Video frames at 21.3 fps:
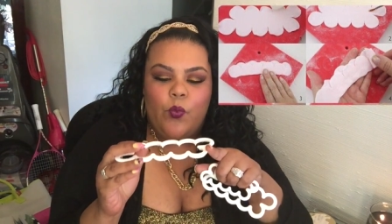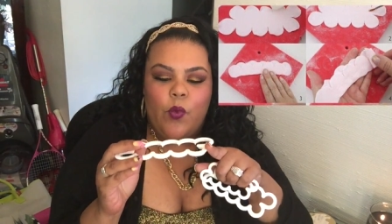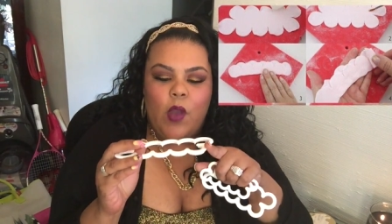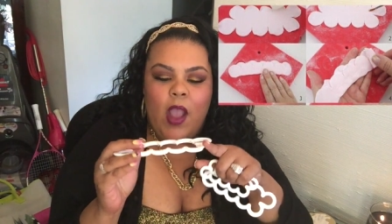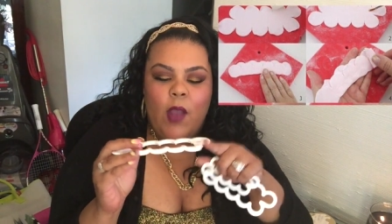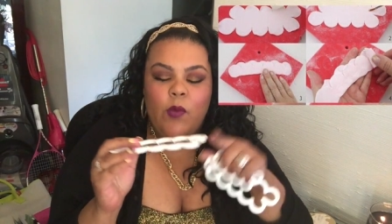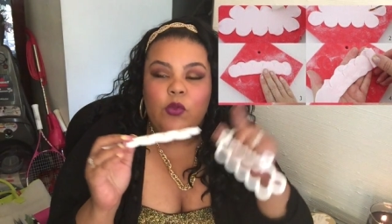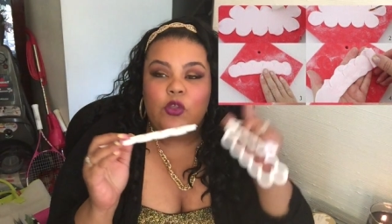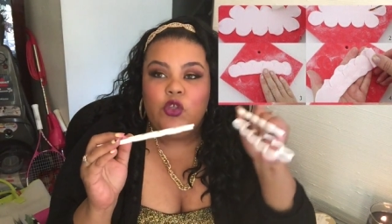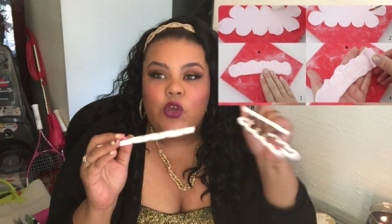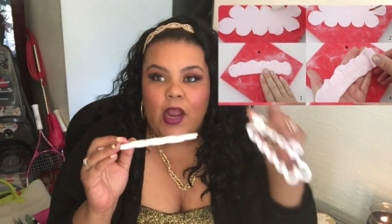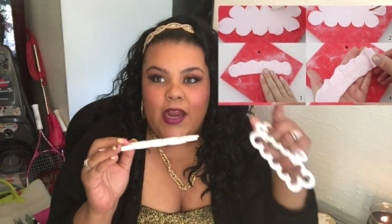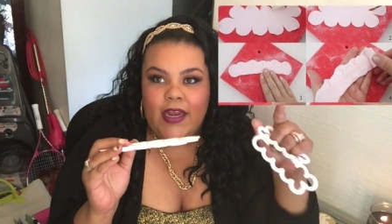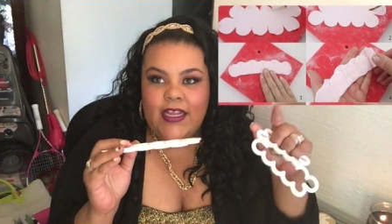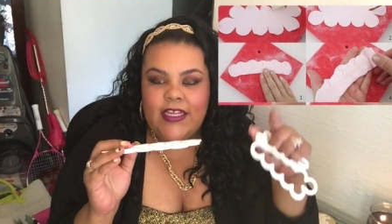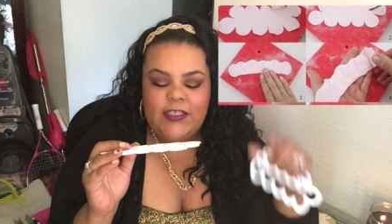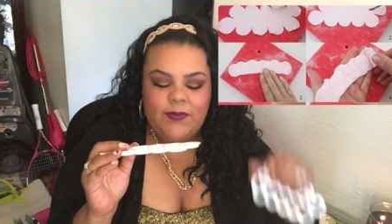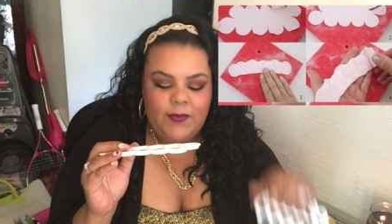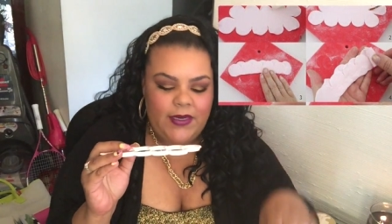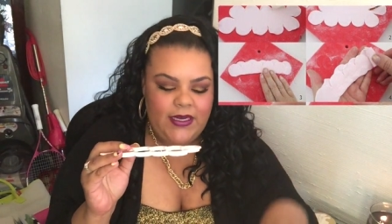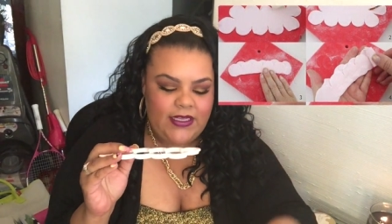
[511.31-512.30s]
I will try to
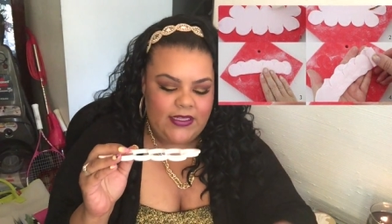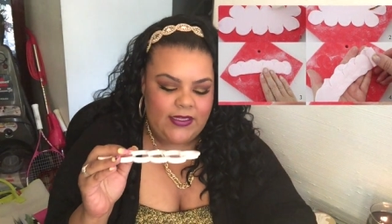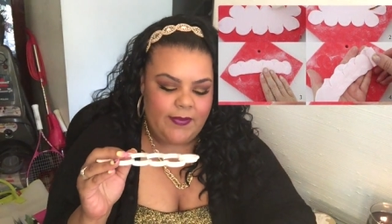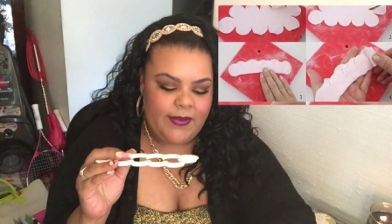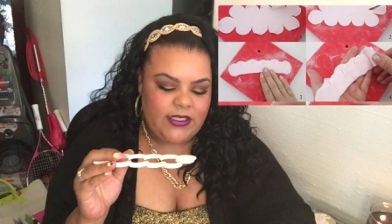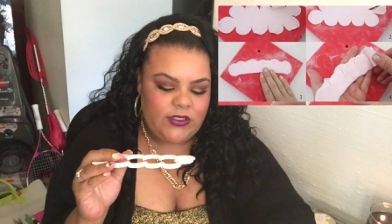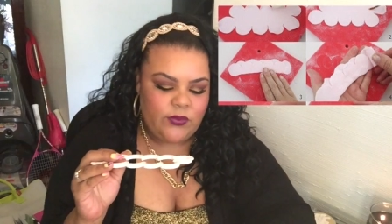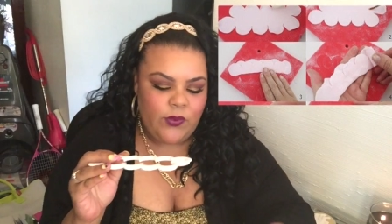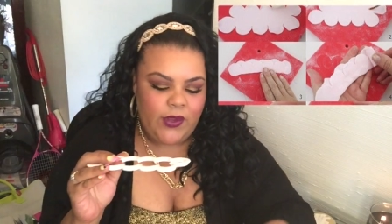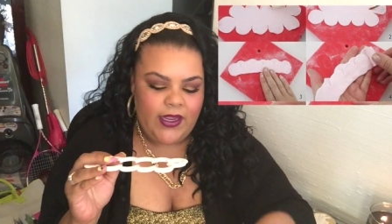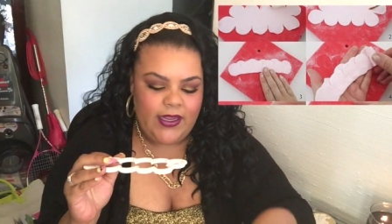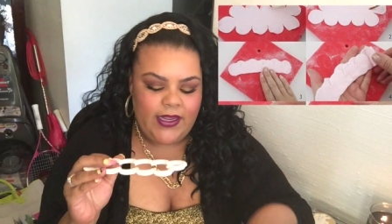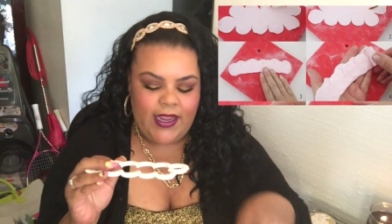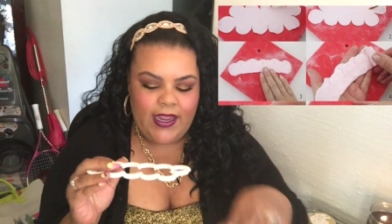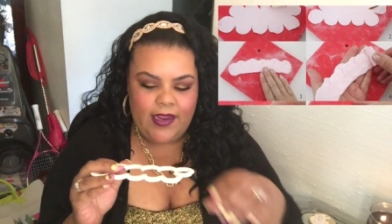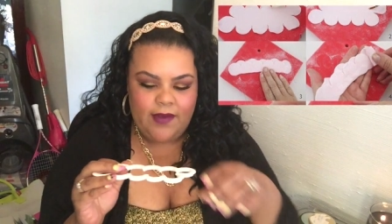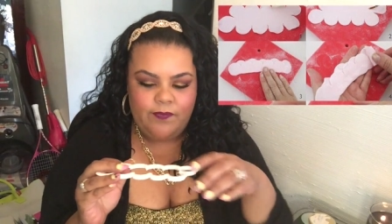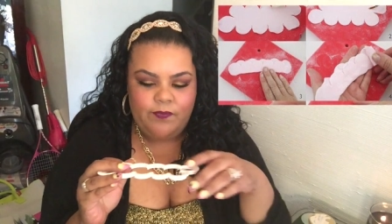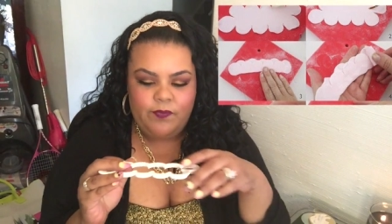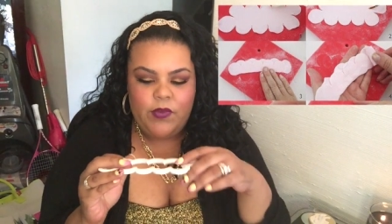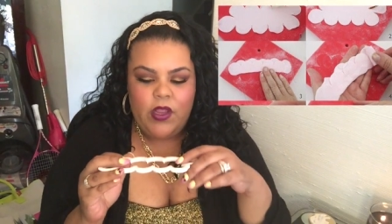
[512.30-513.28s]
explain it the best way I
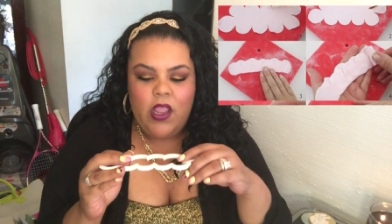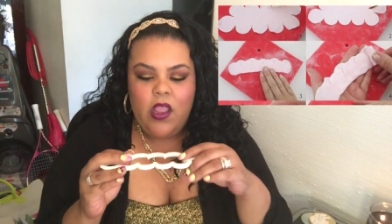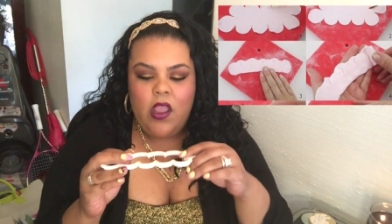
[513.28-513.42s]
can.